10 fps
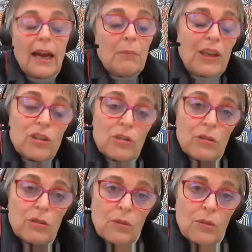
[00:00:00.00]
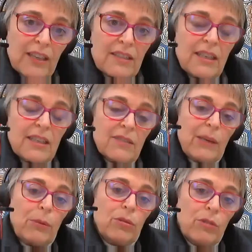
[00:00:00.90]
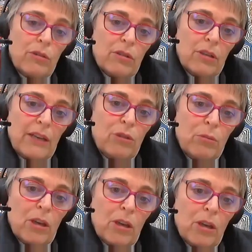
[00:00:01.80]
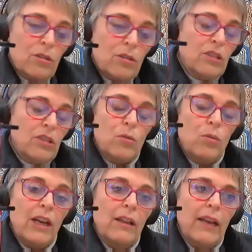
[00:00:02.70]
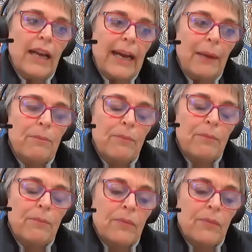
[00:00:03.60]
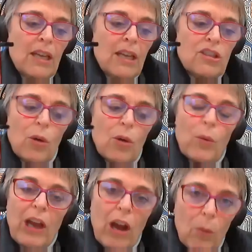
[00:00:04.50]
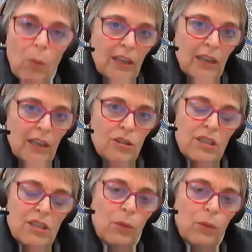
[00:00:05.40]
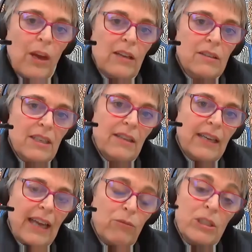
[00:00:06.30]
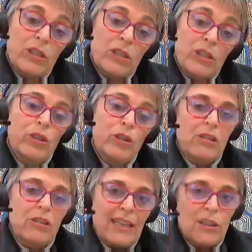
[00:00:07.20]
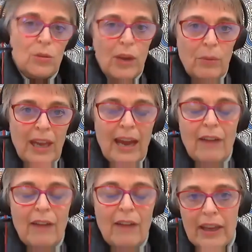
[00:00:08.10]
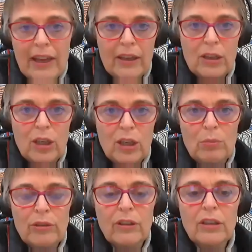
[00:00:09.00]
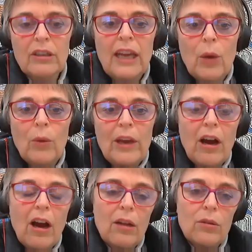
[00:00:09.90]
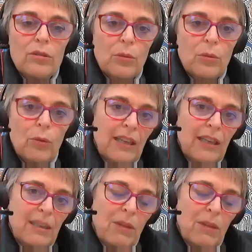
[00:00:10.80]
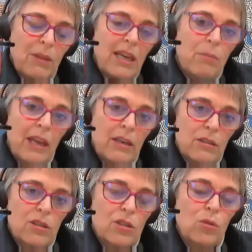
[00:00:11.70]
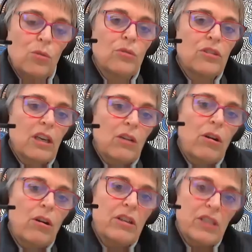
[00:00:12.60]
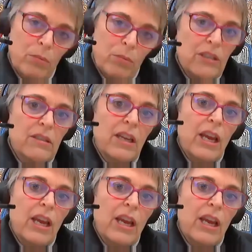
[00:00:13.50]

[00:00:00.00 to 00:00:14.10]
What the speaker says: we do work extensively with rural and remote schools as well. So we are working in New South Wales in the government schools because that's where we have our ethical approval. We are also working in some of the independent schools across the borders